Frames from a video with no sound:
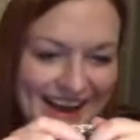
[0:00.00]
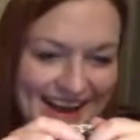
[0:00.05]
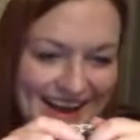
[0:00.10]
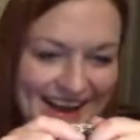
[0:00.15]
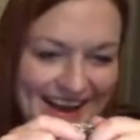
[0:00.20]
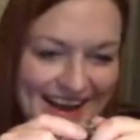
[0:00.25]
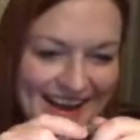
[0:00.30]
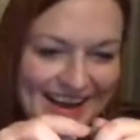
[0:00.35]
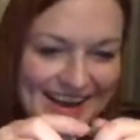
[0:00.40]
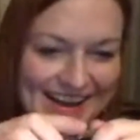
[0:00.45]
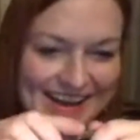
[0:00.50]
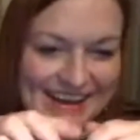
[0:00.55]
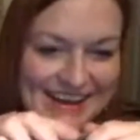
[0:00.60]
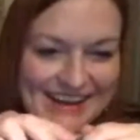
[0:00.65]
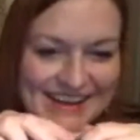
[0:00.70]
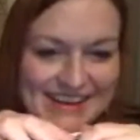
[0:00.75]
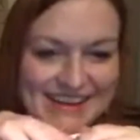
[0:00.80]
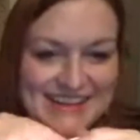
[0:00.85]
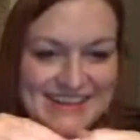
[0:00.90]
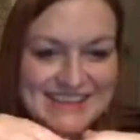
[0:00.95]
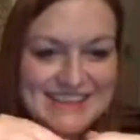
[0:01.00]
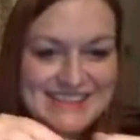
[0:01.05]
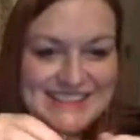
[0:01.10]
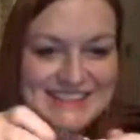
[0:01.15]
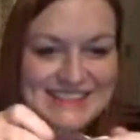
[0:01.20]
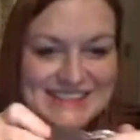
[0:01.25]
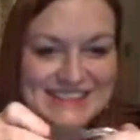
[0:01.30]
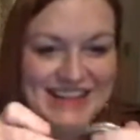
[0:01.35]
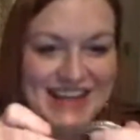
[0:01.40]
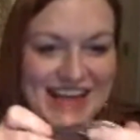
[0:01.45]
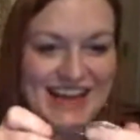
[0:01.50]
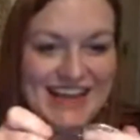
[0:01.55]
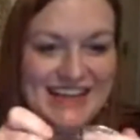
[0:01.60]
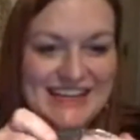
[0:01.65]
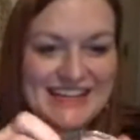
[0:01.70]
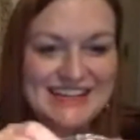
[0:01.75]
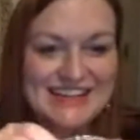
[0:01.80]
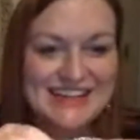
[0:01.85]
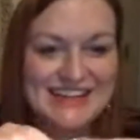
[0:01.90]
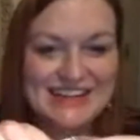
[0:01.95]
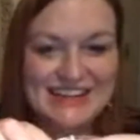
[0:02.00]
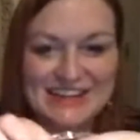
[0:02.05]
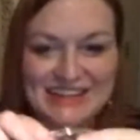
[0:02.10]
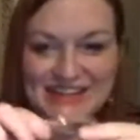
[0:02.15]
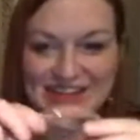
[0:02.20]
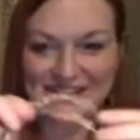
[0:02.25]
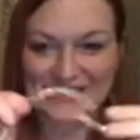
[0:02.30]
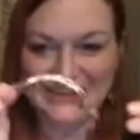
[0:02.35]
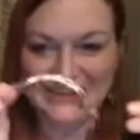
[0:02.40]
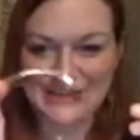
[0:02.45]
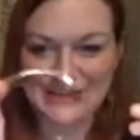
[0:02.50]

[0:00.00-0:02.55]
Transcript: [no speech]